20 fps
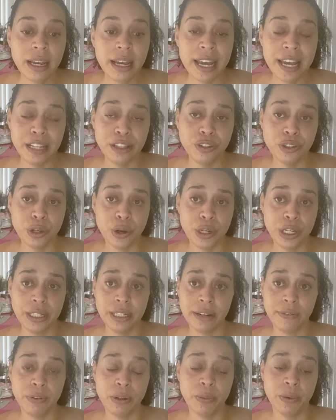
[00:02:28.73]
And so you
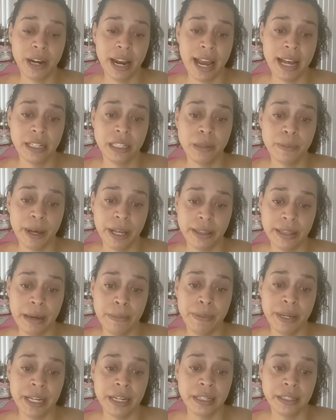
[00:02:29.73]
definitely want to ask about
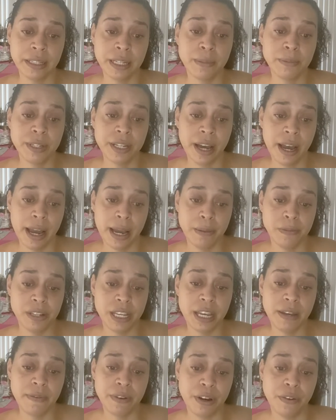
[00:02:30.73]
that because sometimes
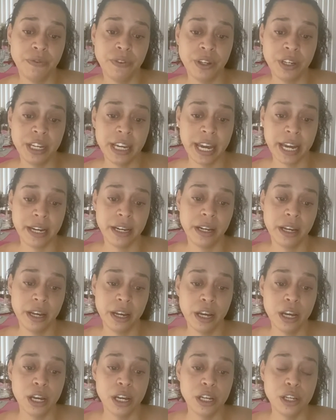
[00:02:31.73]
even if you get
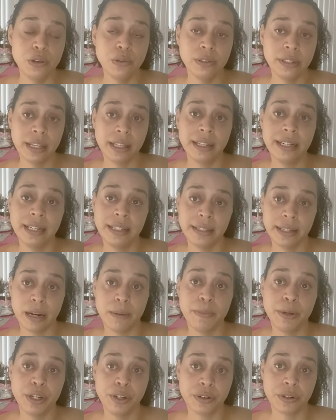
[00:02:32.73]
utility set
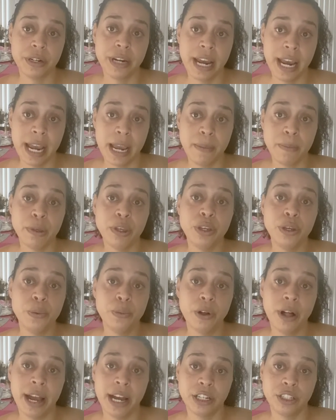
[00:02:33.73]
up in your name, you
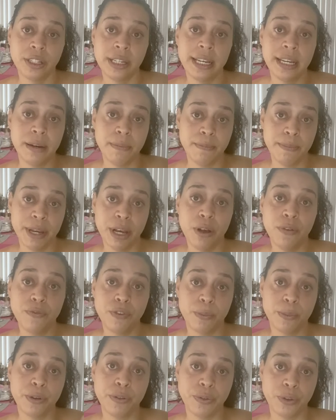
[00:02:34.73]
will actually get a bill
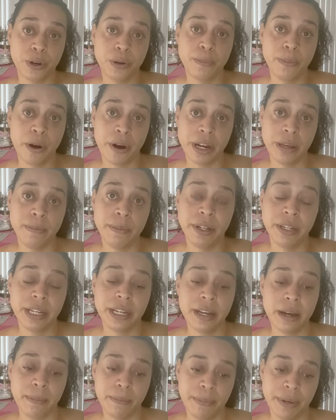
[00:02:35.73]
from a third-party billing
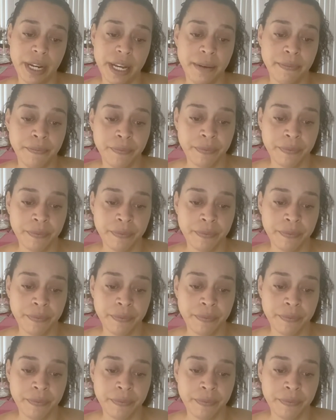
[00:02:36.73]
company.